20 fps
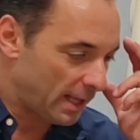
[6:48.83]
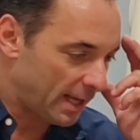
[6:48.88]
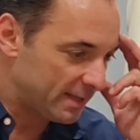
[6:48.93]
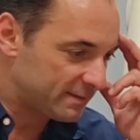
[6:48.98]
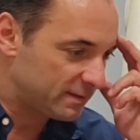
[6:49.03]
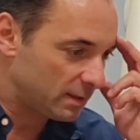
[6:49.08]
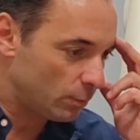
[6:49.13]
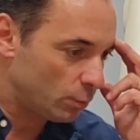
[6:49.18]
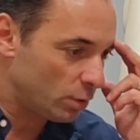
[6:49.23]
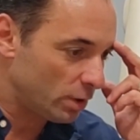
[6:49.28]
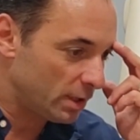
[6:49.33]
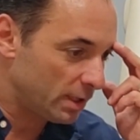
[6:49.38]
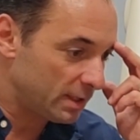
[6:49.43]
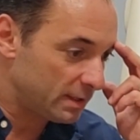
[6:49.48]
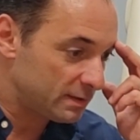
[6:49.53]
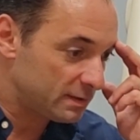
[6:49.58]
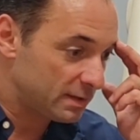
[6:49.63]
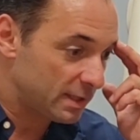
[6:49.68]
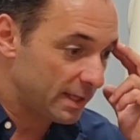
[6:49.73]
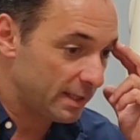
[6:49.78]
last thing we're going to
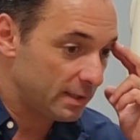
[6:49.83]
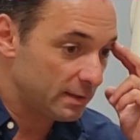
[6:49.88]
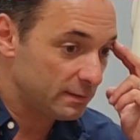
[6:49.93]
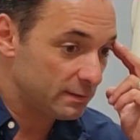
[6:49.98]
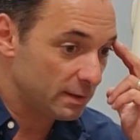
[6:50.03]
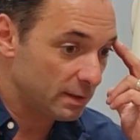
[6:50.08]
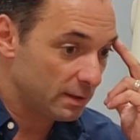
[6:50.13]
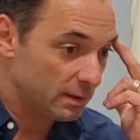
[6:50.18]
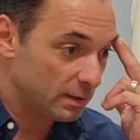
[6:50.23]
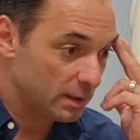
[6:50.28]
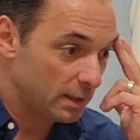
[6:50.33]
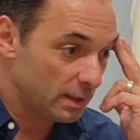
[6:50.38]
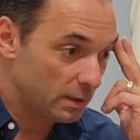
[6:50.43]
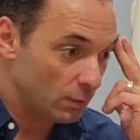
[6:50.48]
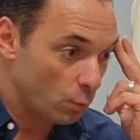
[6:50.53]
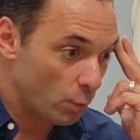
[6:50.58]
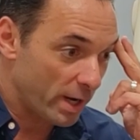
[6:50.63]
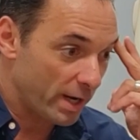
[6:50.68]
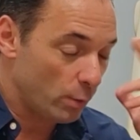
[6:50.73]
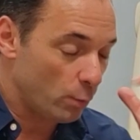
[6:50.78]
say is, and the
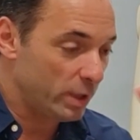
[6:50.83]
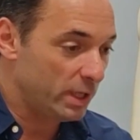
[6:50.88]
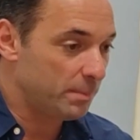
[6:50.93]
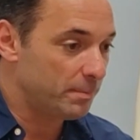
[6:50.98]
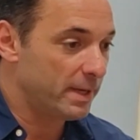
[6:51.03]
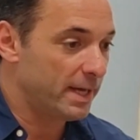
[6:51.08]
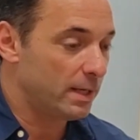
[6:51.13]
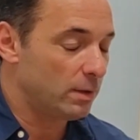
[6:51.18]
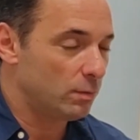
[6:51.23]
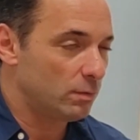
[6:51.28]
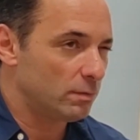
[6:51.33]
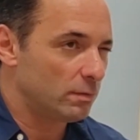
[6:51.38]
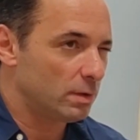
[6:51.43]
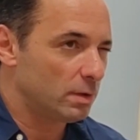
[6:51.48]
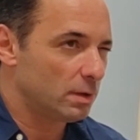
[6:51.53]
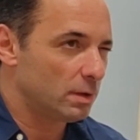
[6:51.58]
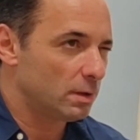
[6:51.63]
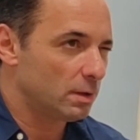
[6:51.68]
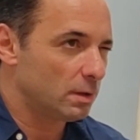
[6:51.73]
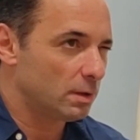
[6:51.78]
way we met
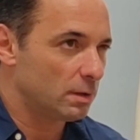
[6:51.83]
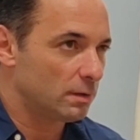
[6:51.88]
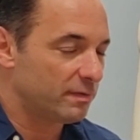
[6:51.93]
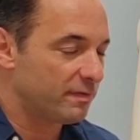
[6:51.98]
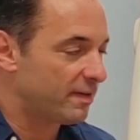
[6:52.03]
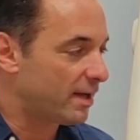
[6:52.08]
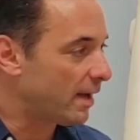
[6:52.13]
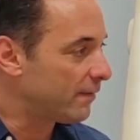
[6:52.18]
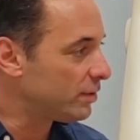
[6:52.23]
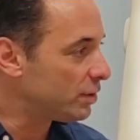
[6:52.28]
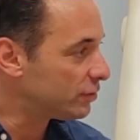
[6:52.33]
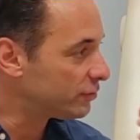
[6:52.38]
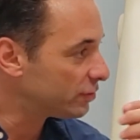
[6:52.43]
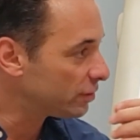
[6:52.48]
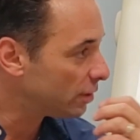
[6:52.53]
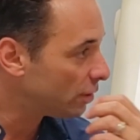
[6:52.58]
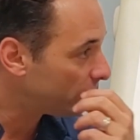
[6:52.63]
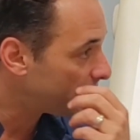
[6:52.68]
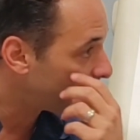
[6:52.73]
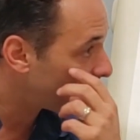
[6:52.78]
5 years
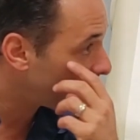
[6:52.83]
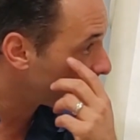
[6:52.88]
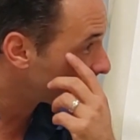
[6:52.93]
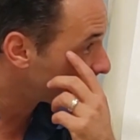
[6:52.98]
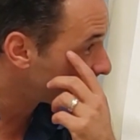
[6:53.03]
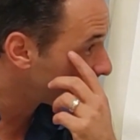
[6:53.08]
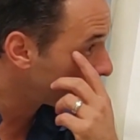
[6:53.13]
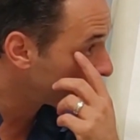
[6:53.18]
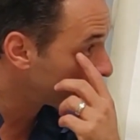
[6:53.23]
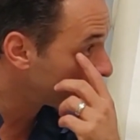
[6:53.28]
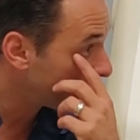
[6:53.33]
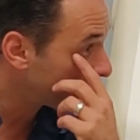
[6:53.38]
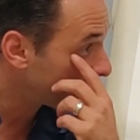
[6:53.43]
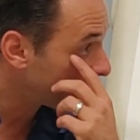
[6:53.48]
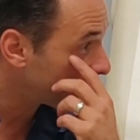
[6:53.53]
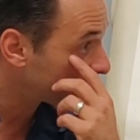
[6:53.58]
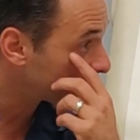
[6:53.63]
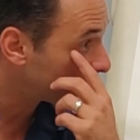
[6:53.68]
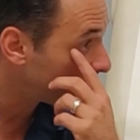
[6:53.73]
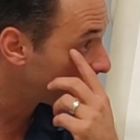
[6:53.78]
ago now, seems like
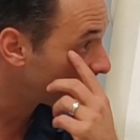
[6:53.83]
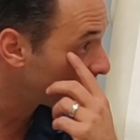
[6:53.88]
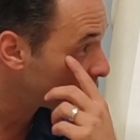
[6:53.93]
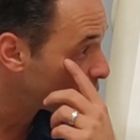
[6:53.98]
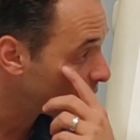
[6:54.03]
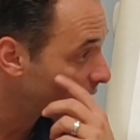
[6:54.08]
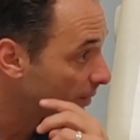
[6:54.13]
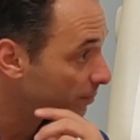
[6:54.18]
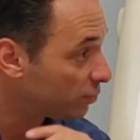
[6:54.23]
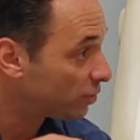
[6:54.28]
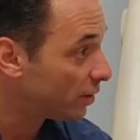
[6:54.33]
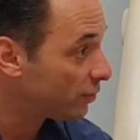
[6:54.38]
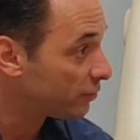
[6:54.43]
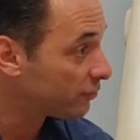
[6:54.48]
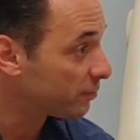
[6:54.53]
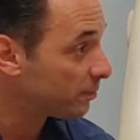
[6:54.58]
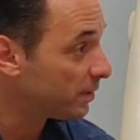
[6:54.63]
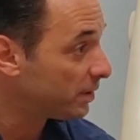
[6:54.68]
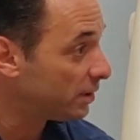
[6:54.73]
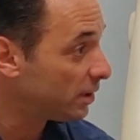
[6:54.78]
yesterday because we're like brothers
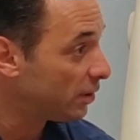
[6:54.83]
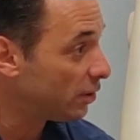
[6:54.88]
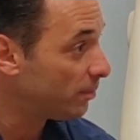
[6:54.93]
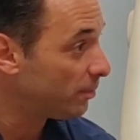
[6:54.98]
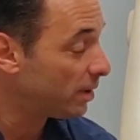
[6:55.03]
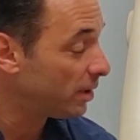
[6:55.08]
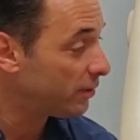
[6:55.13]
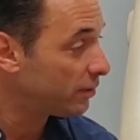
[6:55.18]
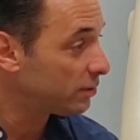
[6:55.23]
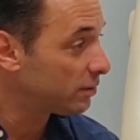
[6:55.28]
from another mother.